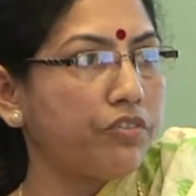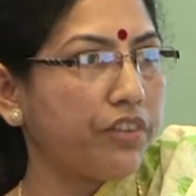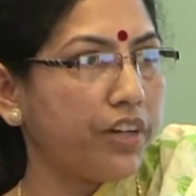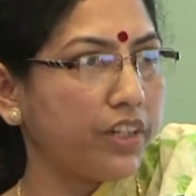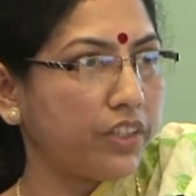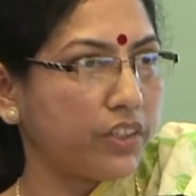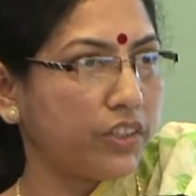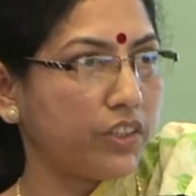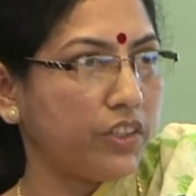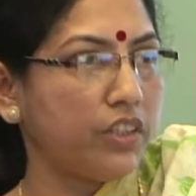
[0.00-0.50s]

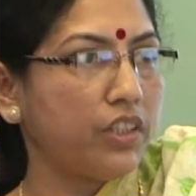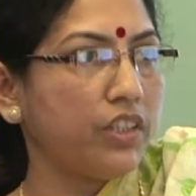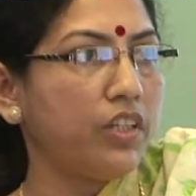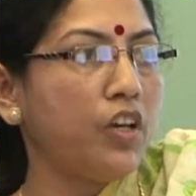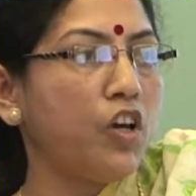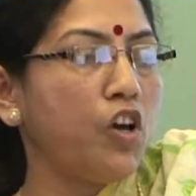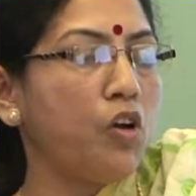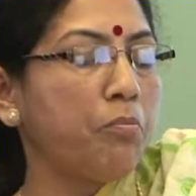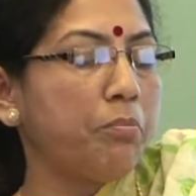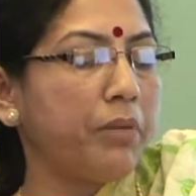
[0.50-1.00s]
functions.
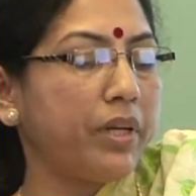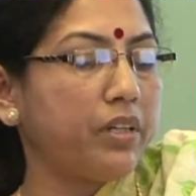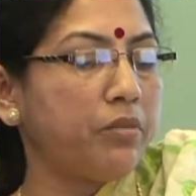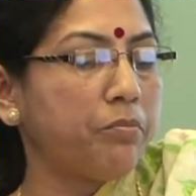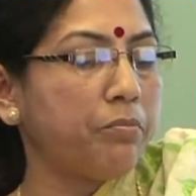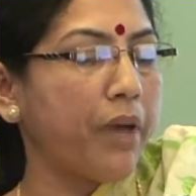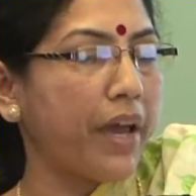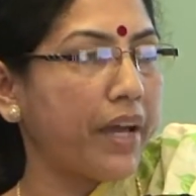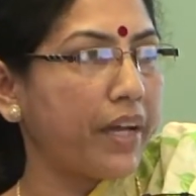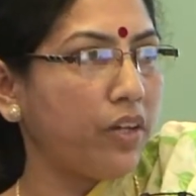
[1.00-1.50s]

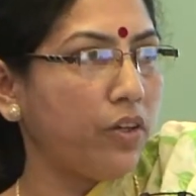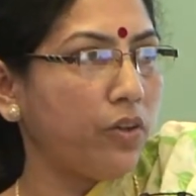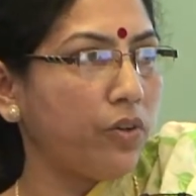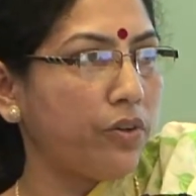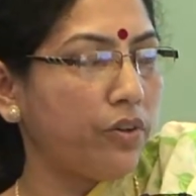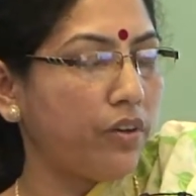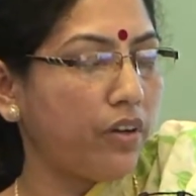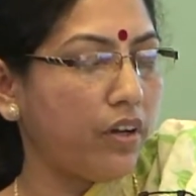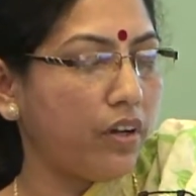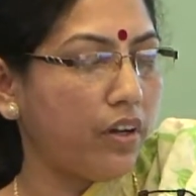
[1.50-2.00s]
but
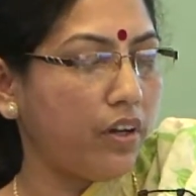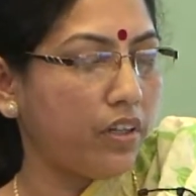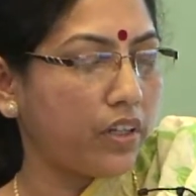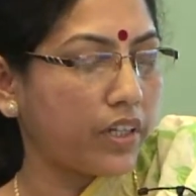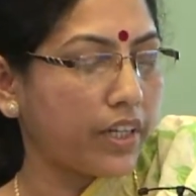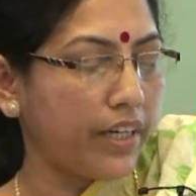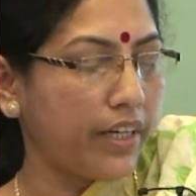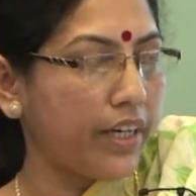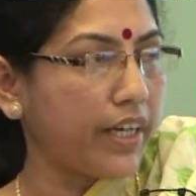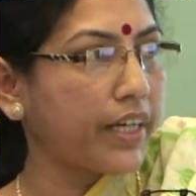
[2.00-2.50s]
Bangalore,
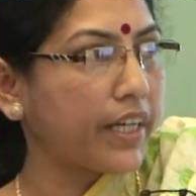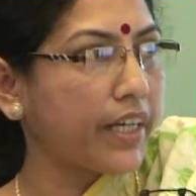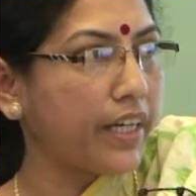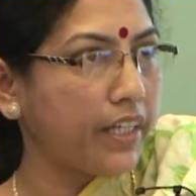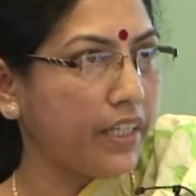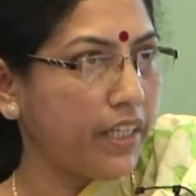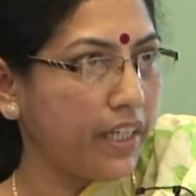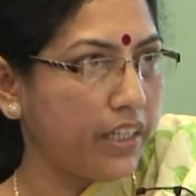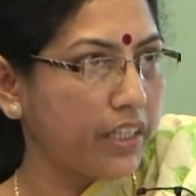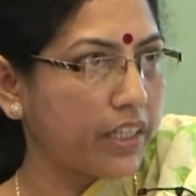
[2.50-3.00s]

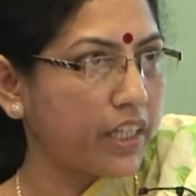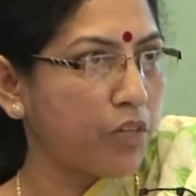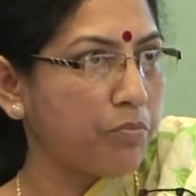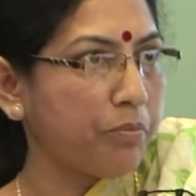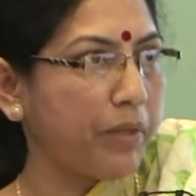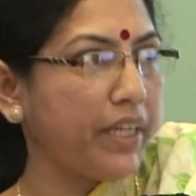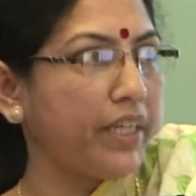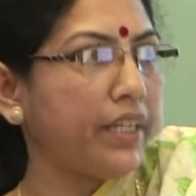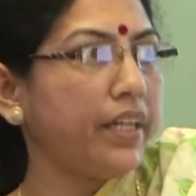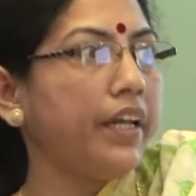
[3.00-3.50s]
Karnataka did
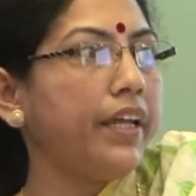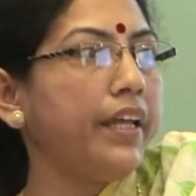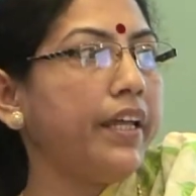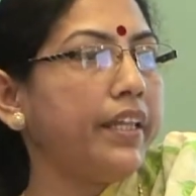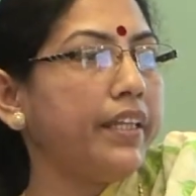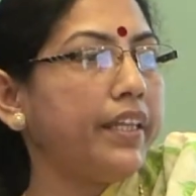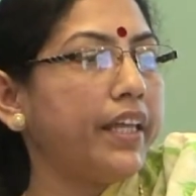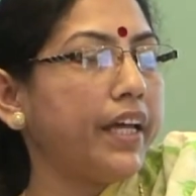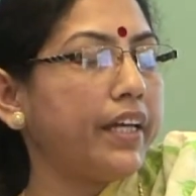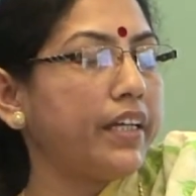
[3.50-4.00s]
commit
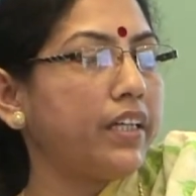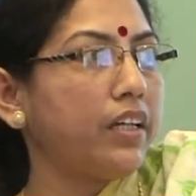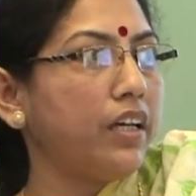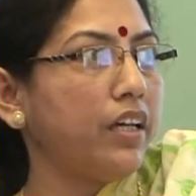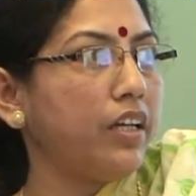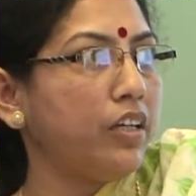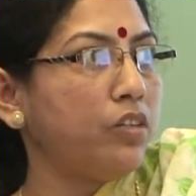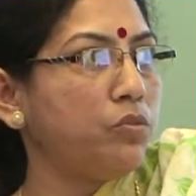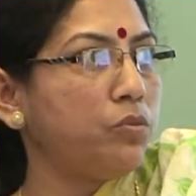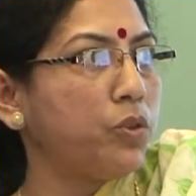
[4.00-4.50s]
that
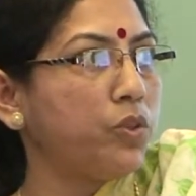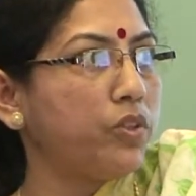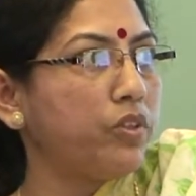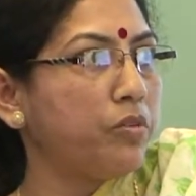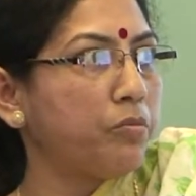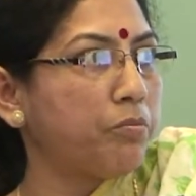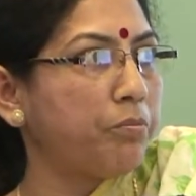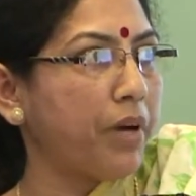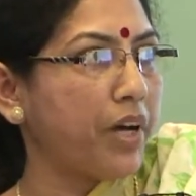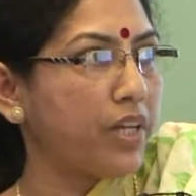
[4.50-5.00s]
it would
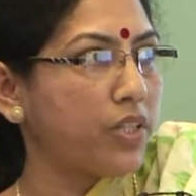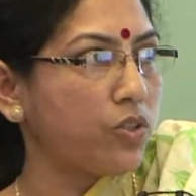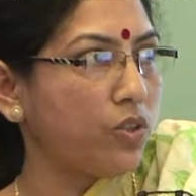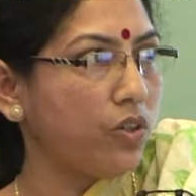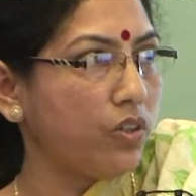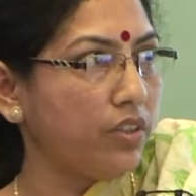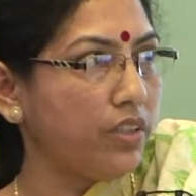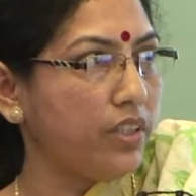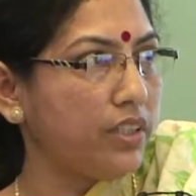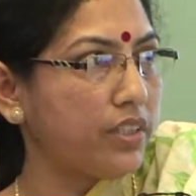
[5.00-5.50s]
pass
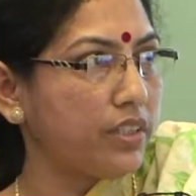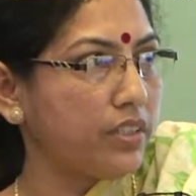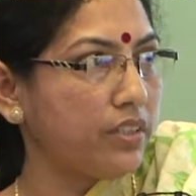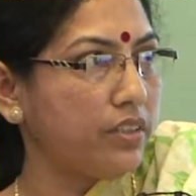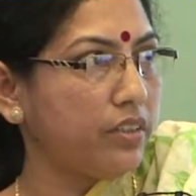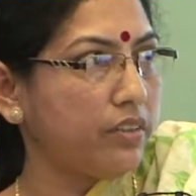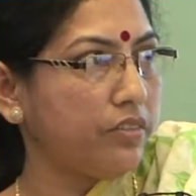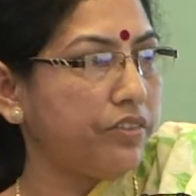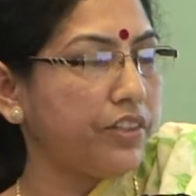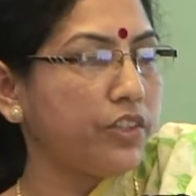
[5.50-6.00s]
on this
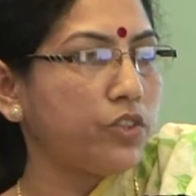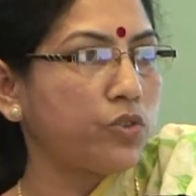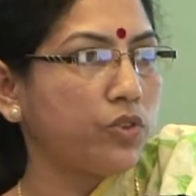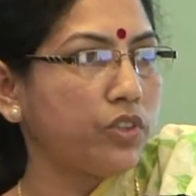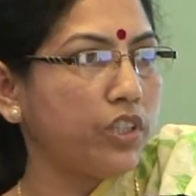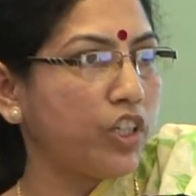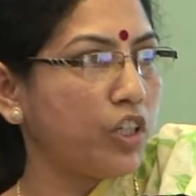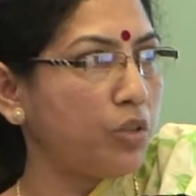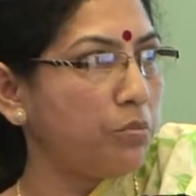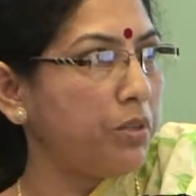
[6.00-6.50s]
service to
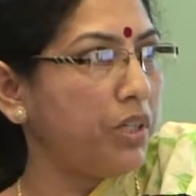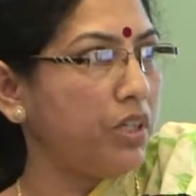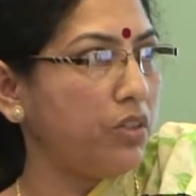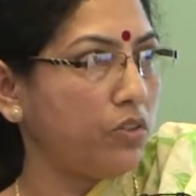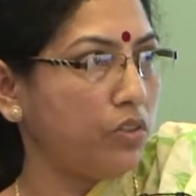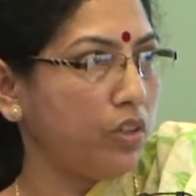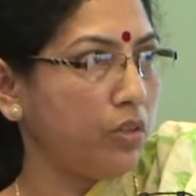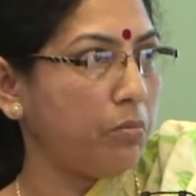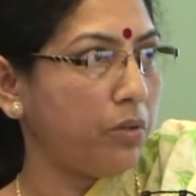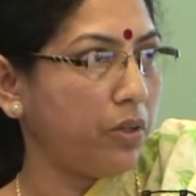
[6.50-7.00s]
the urban
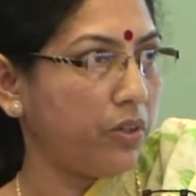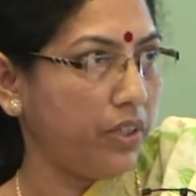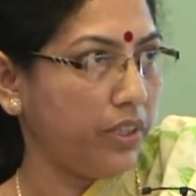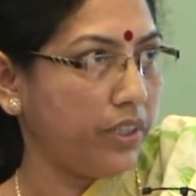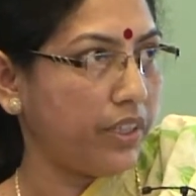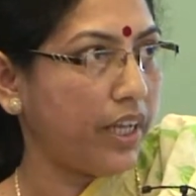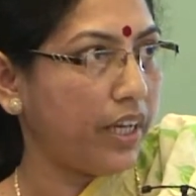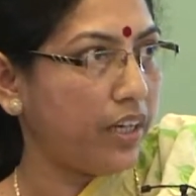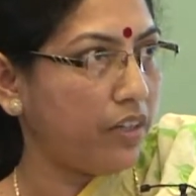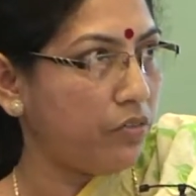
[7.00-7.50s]
local
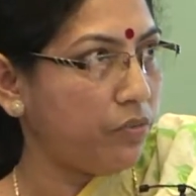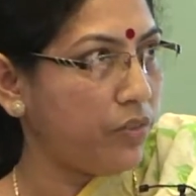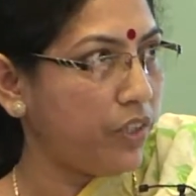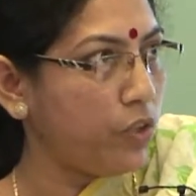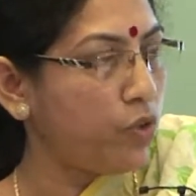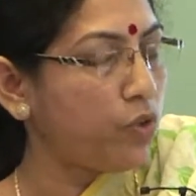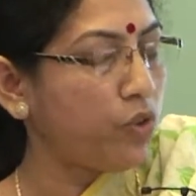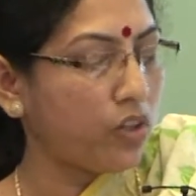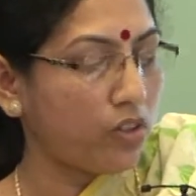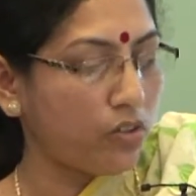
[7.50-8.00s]
bodies, and we
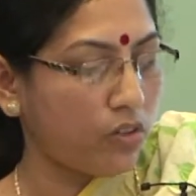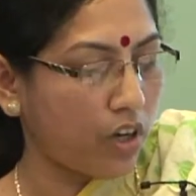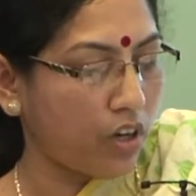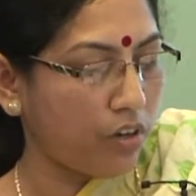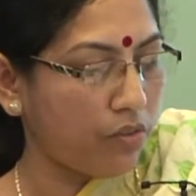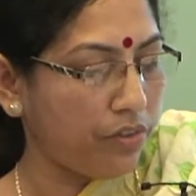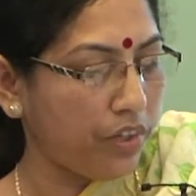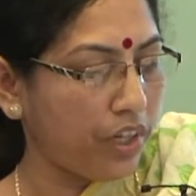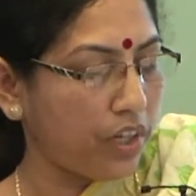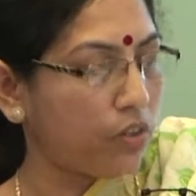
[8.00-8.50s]
do not know
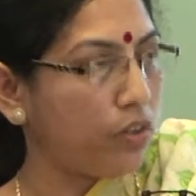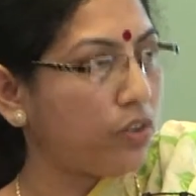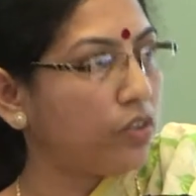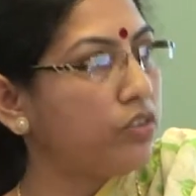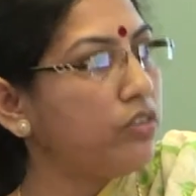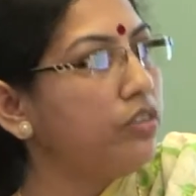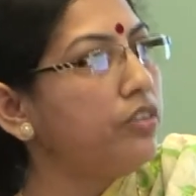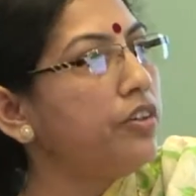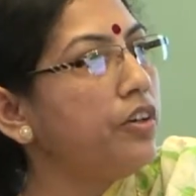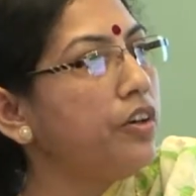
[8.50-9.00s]
how we are going
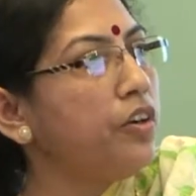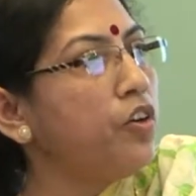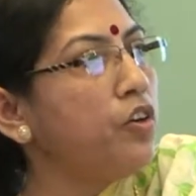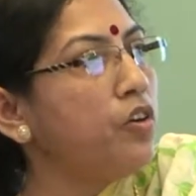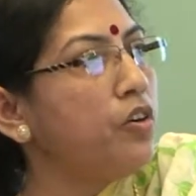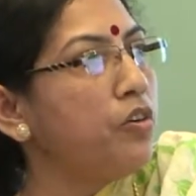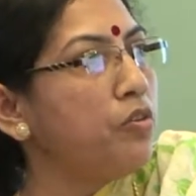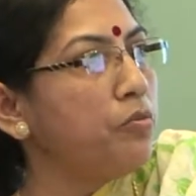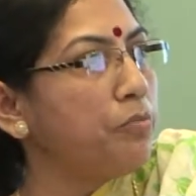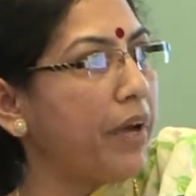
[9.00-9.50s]
to
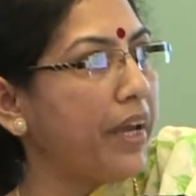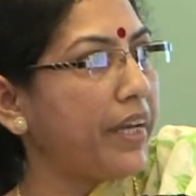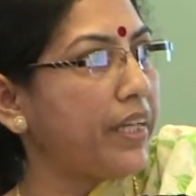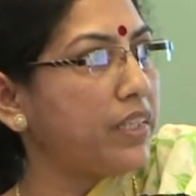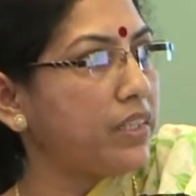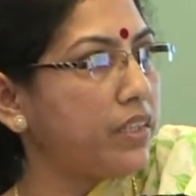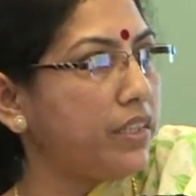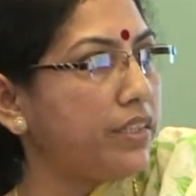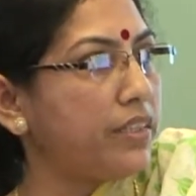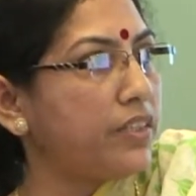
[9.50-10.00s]

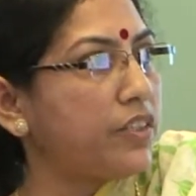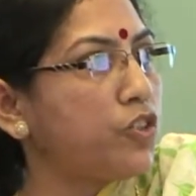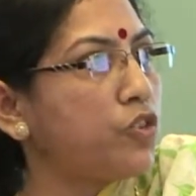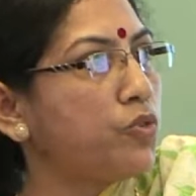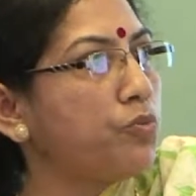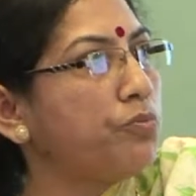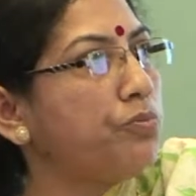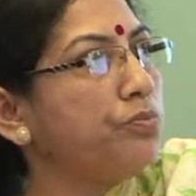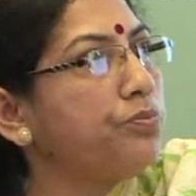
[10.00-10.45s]
manage this.